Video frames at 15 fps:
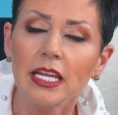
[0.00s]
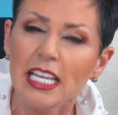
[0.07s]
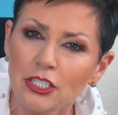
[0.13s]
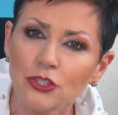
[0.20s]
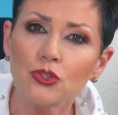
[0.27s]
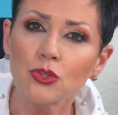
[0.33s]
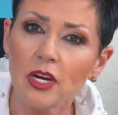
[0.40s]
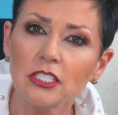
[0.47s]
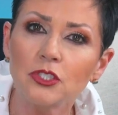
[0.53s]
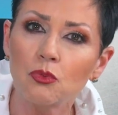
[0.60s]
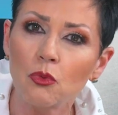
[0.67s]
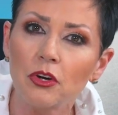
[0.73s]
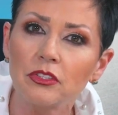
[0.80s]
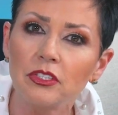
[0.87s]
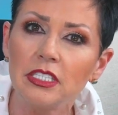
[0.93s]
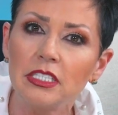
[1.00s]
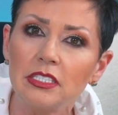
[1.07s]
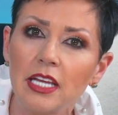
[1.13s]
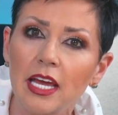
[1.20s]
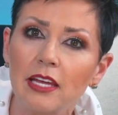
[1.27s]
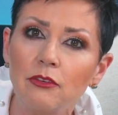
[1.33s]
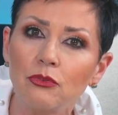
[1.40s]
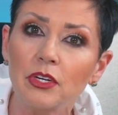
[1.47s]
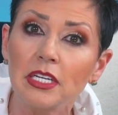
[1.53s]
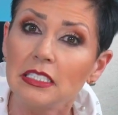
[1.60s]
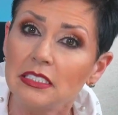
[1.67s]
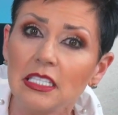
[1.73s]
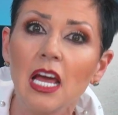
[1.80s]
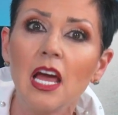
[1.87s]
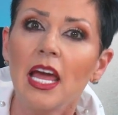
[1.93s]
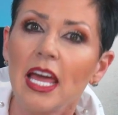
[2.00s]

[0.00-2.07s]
He's trustworthy today, friends.